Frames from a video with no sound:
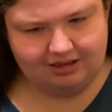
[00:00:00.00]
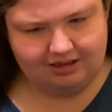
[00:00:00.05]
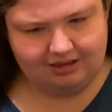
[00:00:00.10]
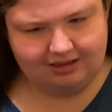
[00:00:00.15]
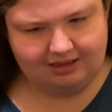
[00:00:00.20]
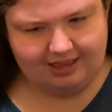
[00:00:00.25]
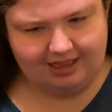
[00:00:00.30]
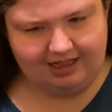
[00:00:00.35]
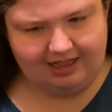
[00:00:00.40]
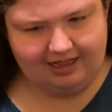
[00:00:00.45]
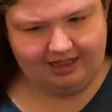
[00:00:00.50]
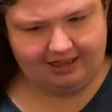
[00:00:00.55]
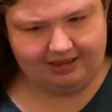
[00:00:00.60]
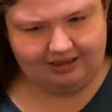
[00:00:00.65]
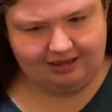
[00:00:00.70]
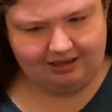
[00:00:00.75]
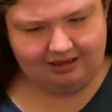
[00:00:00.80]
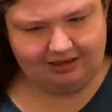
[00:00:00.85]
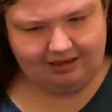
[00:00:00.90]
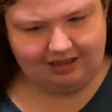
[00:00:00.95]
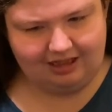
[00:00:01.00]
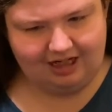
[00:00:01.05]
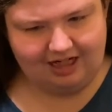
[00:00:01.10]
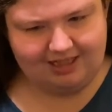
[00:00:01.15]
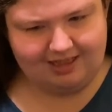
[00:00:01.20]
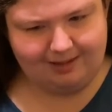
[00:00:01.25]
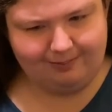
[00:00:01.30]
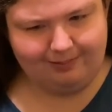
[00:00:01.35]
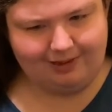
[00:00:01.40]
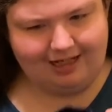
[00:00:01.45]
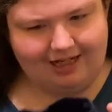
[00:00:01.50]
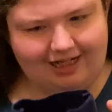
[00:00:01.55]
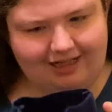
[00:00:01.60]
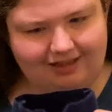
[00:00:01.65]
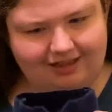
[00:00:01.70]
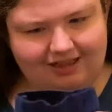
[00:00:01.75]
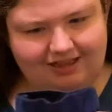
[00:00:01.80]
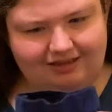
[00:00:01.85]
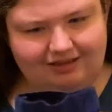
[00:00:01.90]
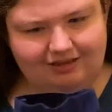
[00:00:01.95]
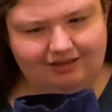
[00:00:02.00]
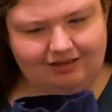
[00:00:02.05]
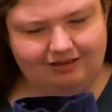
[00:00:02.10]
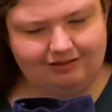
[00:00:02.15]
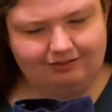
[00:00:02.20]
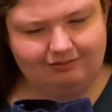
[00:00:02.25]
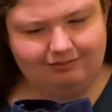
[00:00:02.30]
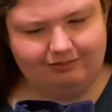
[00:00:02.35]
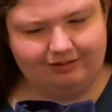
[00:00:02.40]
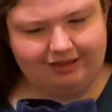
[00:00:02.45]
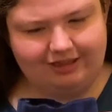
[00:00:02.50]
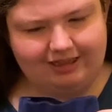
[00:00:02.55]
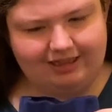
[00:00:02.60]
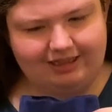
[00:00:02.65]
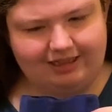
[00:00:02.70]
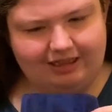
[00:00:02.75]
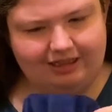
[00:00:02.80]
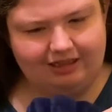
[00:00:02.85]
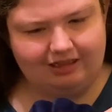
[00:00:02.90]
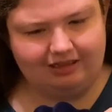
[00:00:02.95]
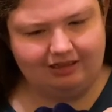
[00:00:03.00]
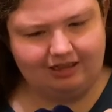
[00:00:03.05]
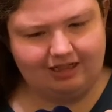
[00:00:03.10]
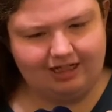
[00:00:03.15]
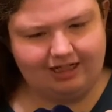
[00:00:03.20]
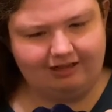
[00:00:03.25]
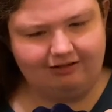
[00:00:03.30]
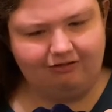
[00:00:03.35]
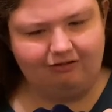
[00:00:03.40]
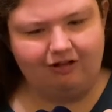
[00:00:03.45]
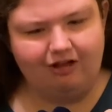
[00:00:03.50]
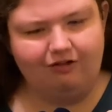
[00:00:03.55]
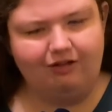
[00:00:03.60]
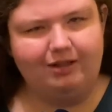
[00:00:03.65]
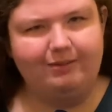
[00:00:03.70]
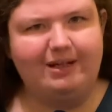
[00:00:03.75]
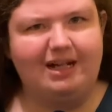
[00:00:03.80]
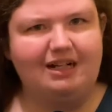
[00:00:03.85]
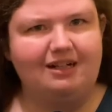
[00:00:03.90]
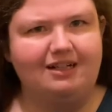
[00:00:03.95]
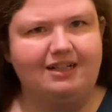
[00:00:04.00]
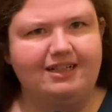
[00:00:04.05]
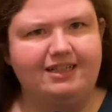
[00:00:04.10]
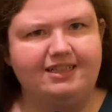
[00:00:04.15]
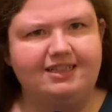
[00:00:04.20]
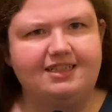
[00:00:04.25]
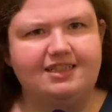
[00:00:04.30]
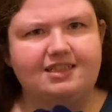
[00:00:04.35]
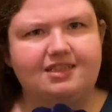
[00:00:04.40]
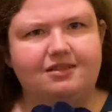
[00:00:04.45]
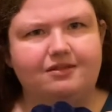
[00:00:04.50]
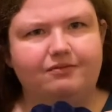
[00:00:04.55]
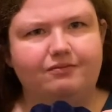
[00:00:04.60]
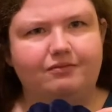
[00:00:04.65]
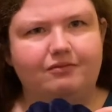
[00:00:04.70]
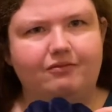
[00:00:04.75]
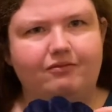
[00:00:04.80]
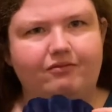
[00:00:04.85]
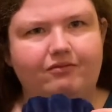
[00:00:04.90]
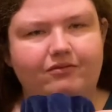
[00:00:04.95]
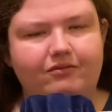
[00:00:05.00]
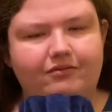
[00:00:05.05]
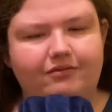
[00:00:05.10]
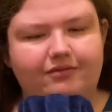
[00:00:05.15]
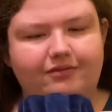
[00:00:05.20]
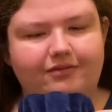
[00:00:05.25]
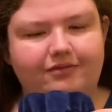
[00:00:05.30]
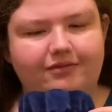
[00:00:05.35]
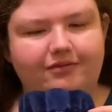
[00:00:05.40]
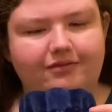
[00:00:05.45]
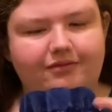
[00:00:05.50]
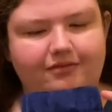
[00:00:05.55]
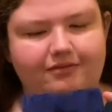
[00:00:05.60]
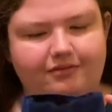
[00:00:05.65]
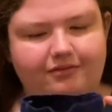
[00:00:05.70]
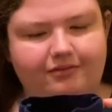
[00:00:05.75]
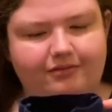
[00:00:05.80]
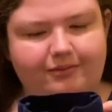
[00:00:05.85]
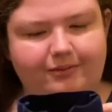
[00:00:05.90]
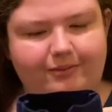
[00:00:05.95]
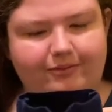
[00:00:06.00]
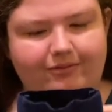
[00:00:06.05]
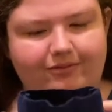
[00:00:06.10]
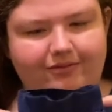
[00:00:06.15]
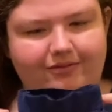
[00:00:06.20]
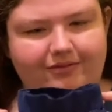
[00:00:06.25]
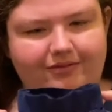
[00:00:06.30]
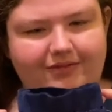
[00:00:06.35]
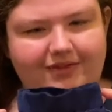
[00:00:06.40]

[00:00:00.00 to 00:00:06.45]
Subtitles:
that there's a pattern, but I don't know what the pattern is. I don't know it either. I know it's pretty.